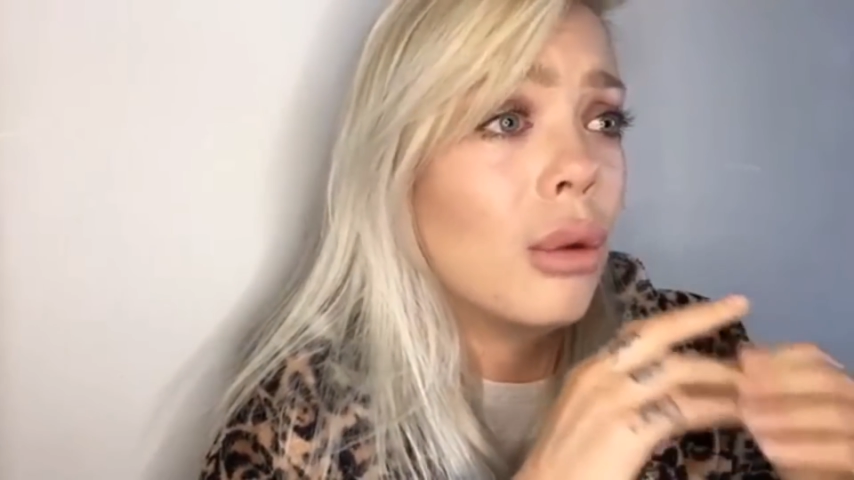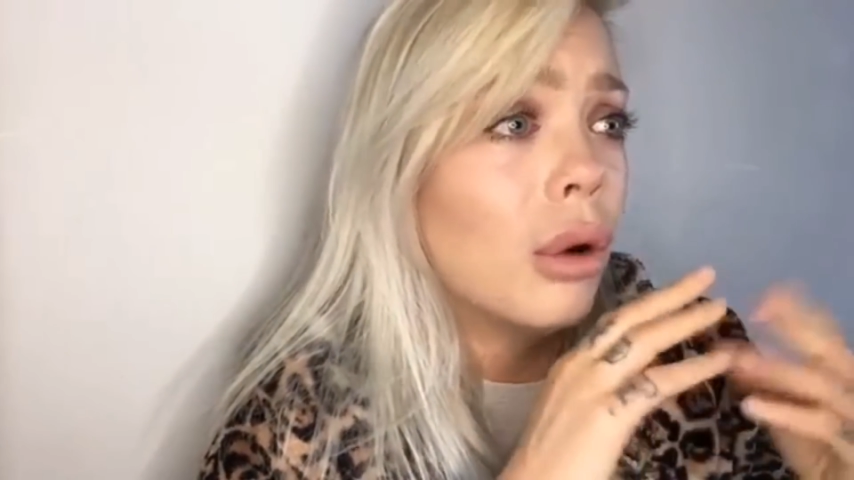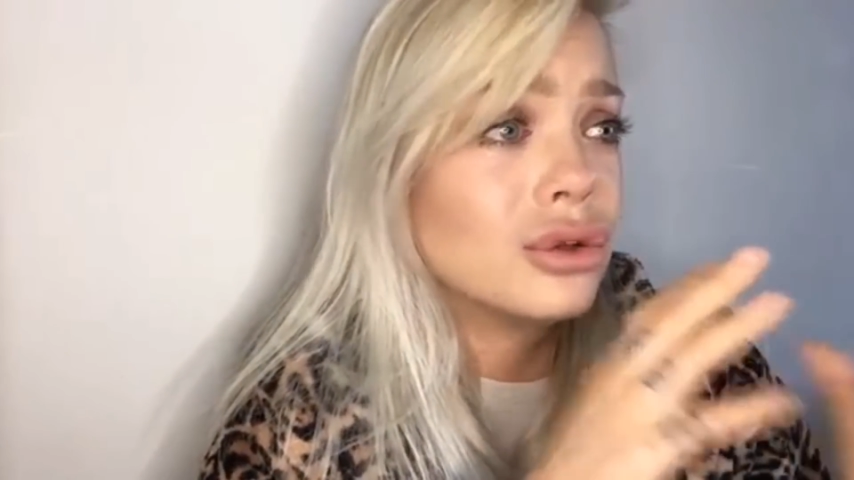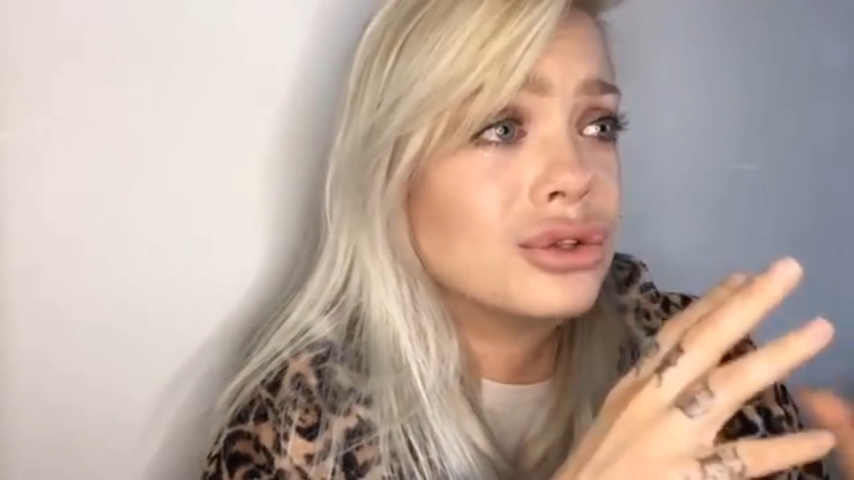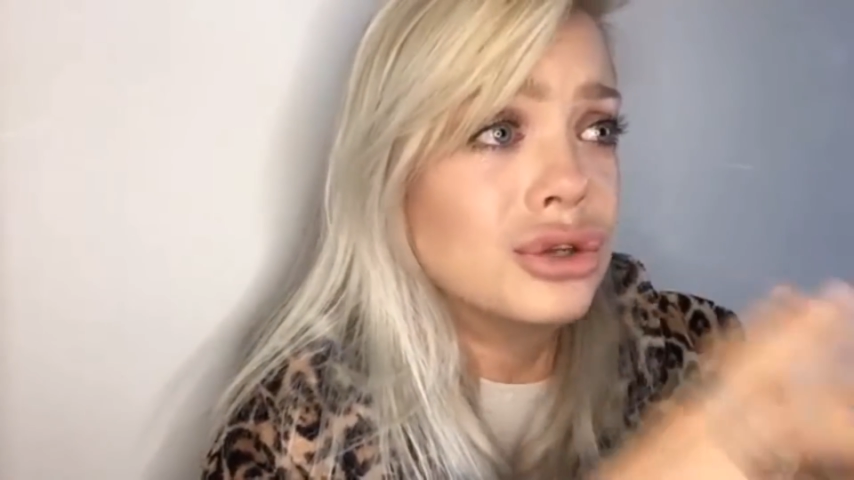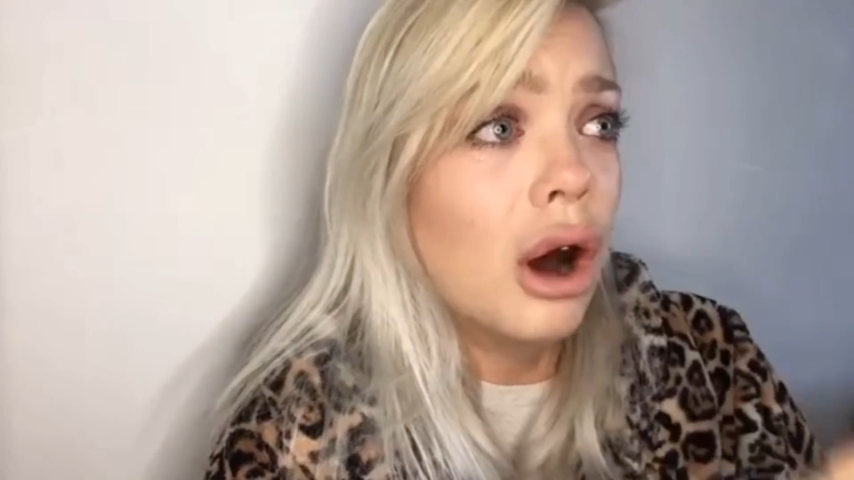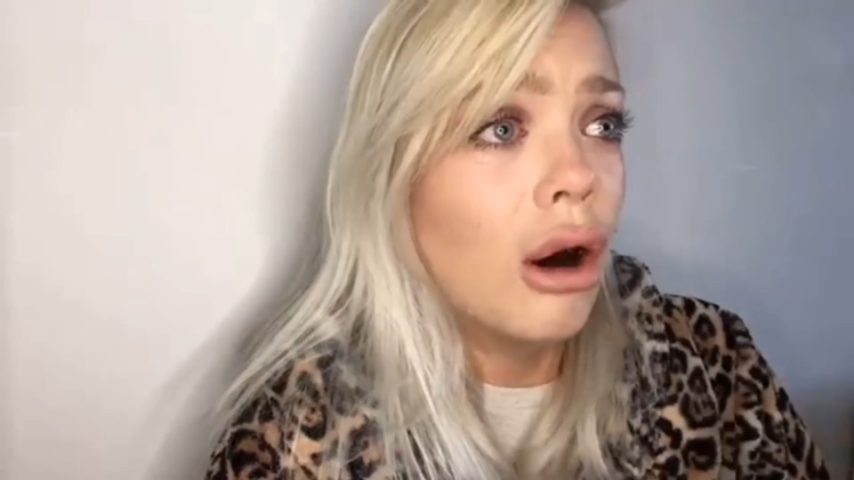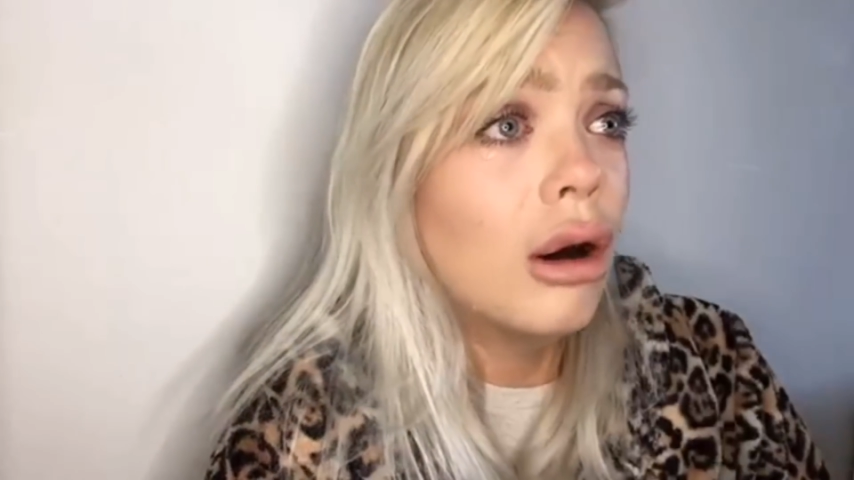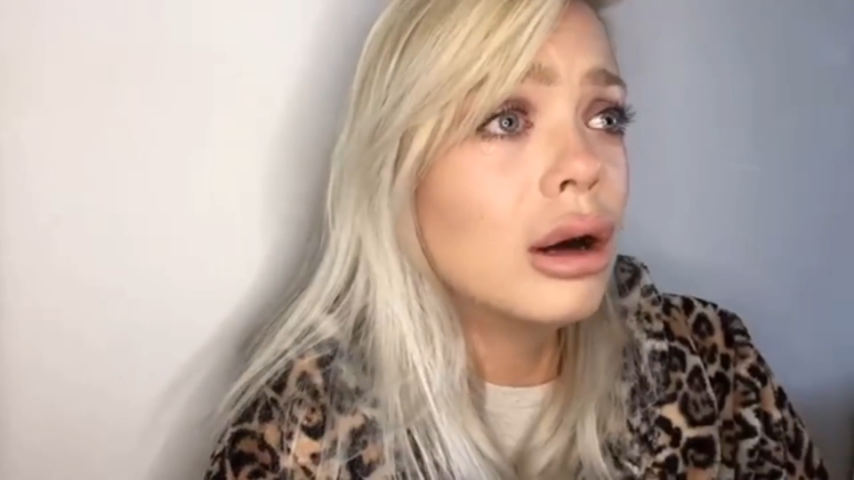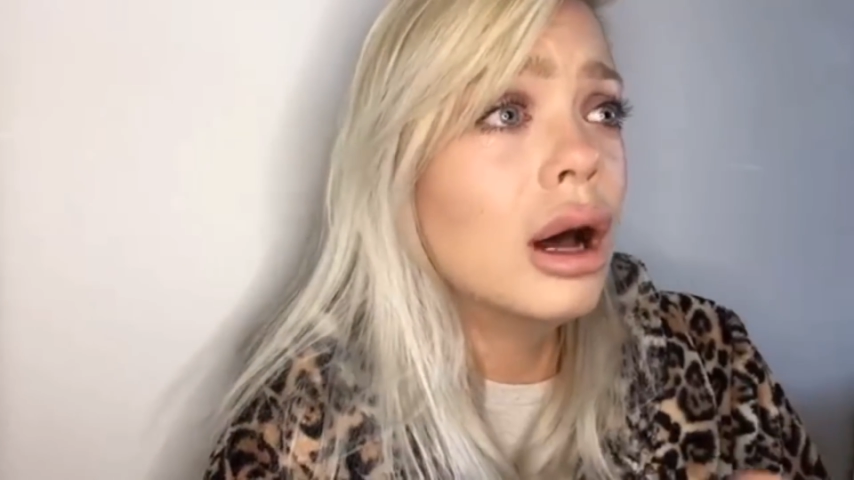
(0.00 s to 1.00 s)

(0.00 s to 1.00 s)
was not,